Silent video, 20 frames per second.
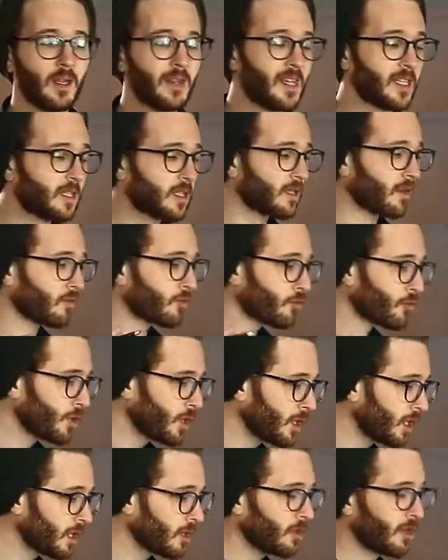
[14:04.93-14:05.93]
This is a
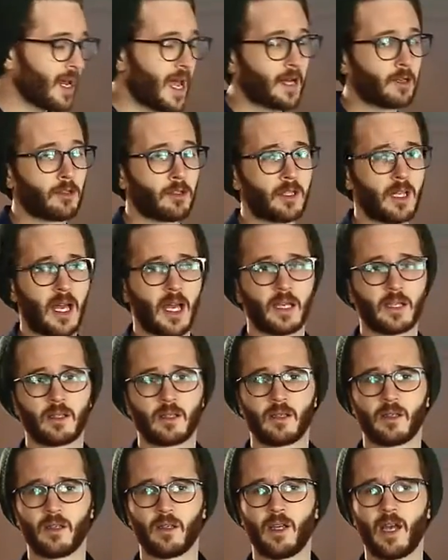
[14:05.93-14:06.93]
really good
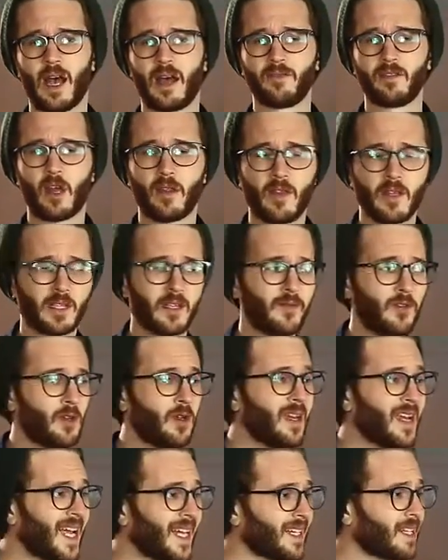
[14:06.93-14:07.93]
exercise. I've done this. If you
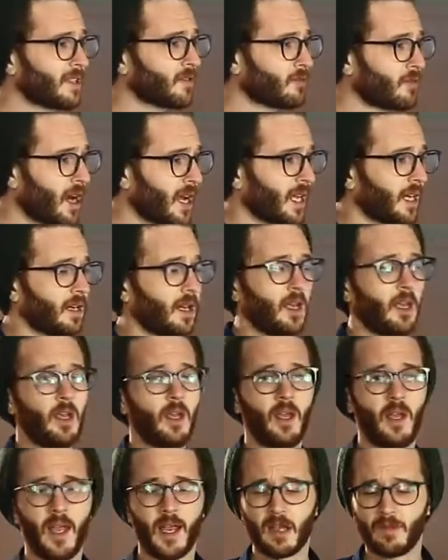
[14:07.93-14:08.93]
can get this right,
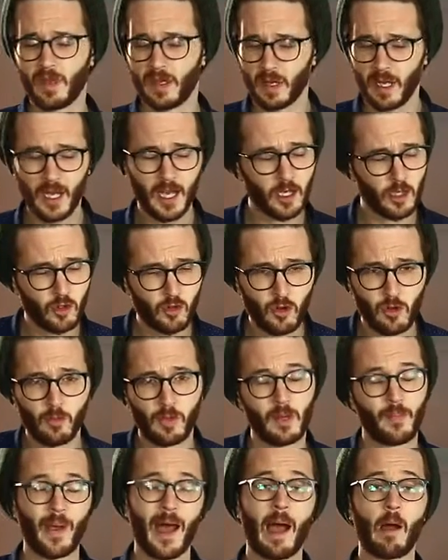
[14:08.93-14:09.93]
it could be
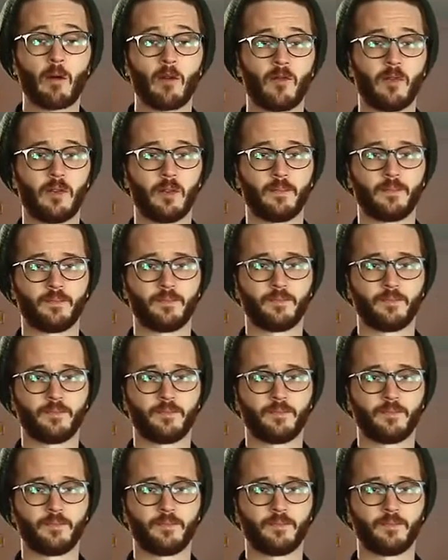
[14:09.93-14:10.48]
extremely powerful.